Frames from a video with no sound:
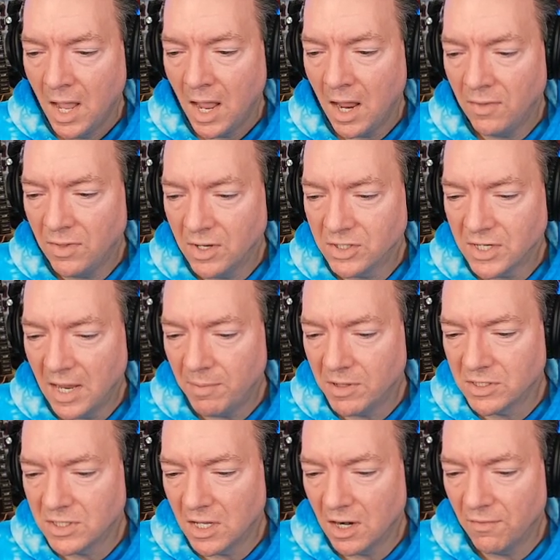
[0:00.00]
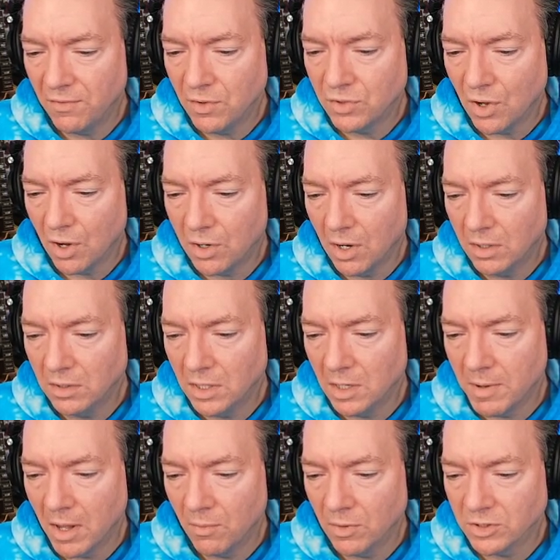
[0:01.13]
And the example is that if you talk ugly
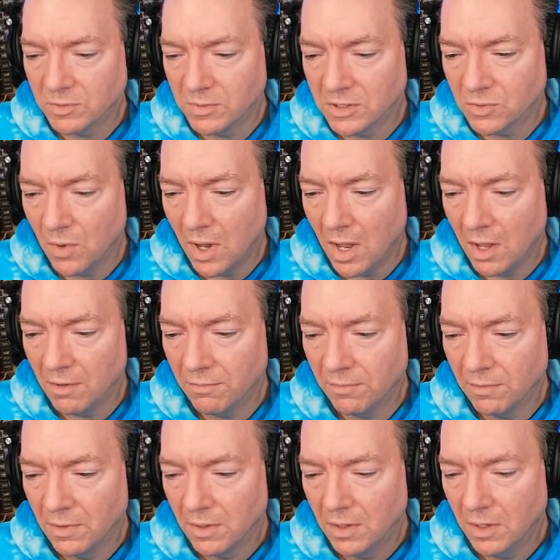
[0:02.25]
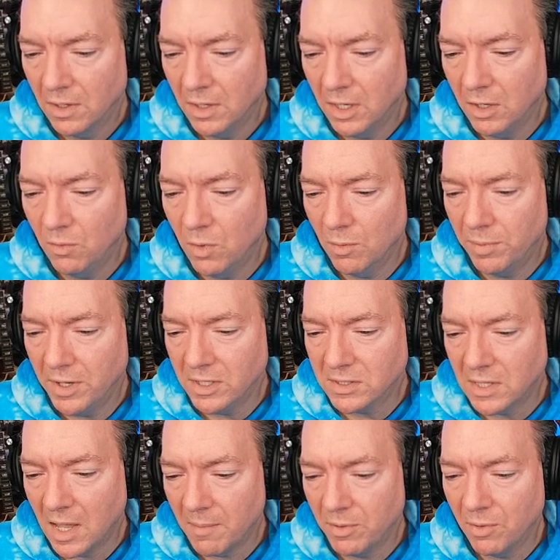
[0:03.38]
about Will Smith's wife, he will
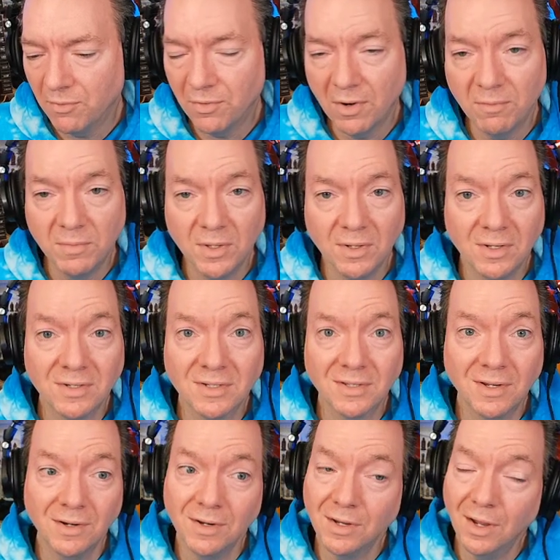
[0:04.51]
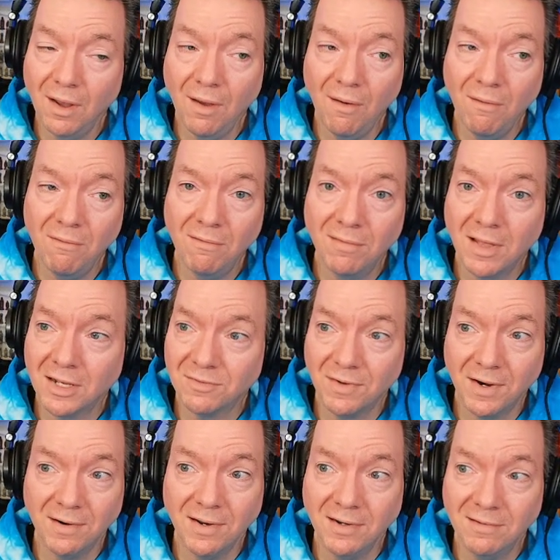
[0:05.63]
slap you in front of millions. There you go. That's
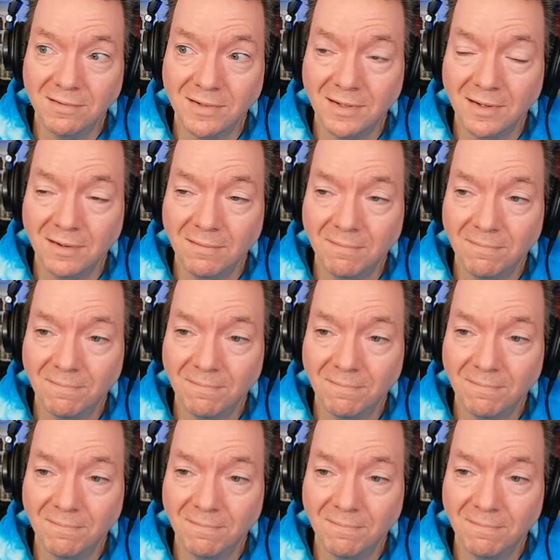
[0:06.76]
very interesting.